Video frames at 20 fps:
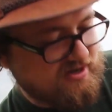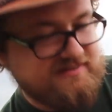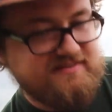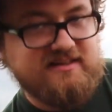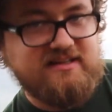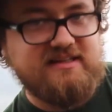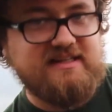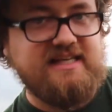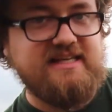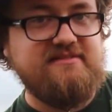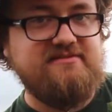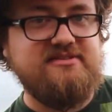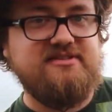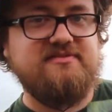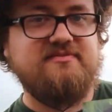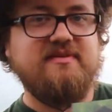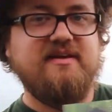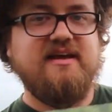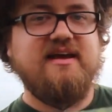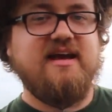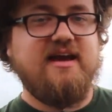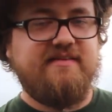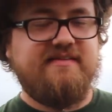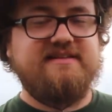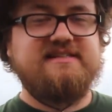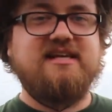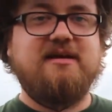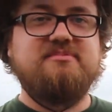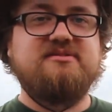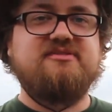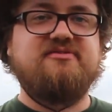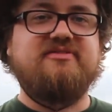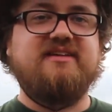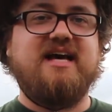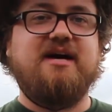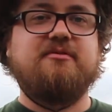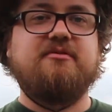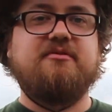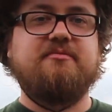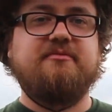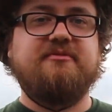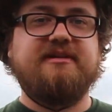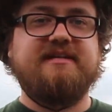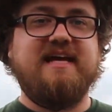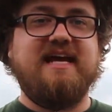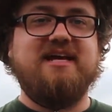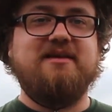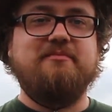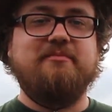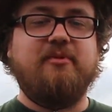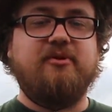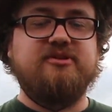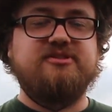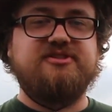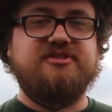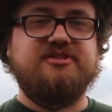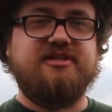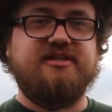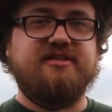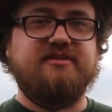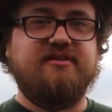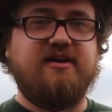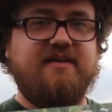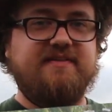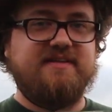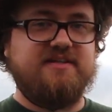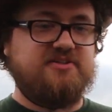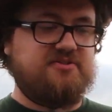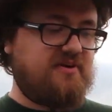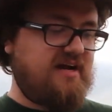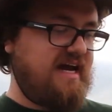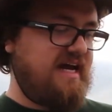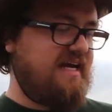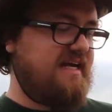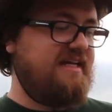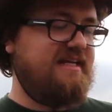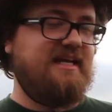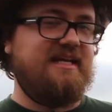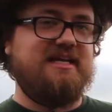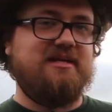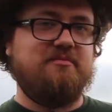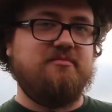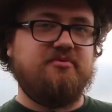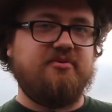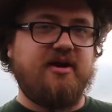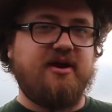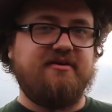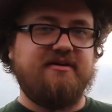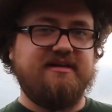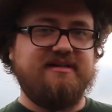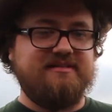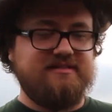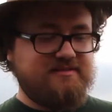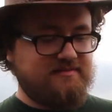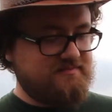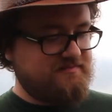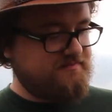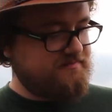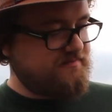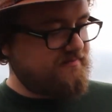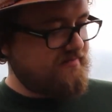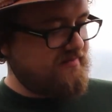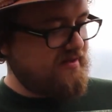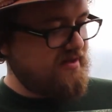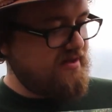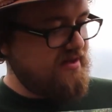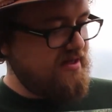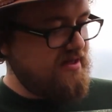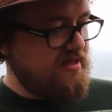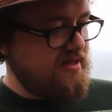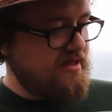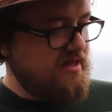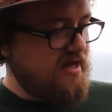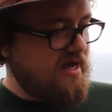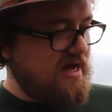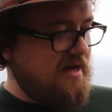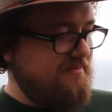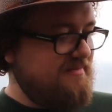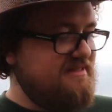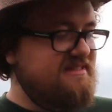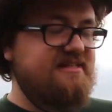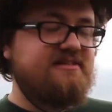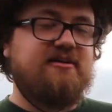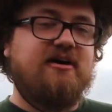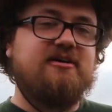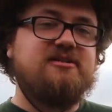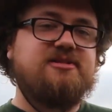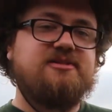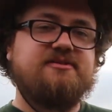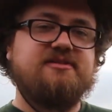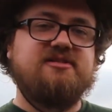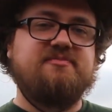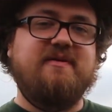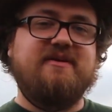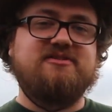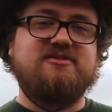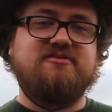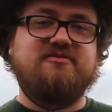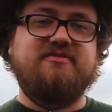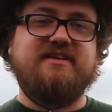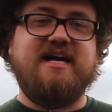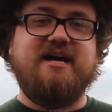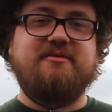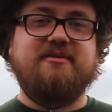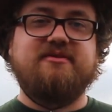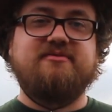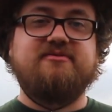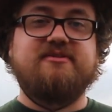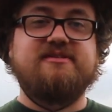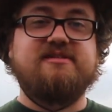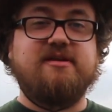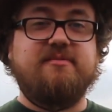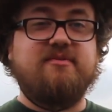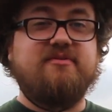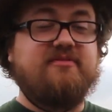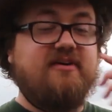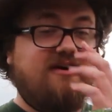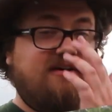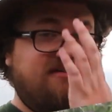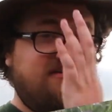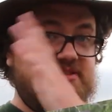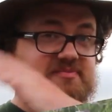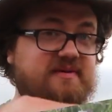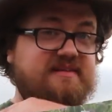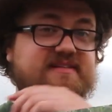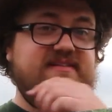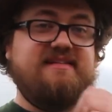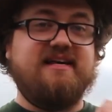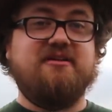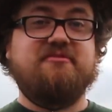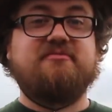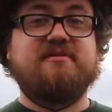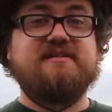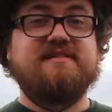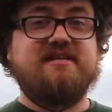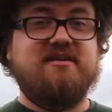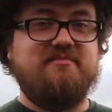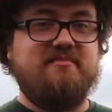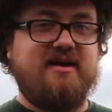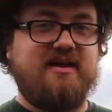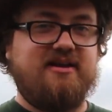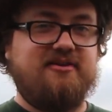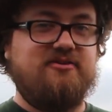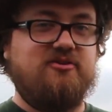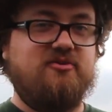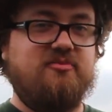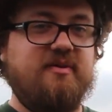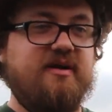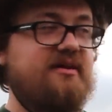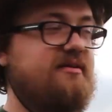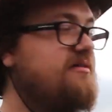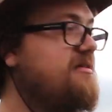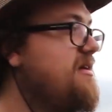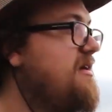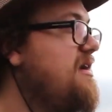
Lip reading: on the leaves, and this helps the flower retain moisture on the dry Canadian prairies. This is also a special flower for some of our species at risk in Manitoba.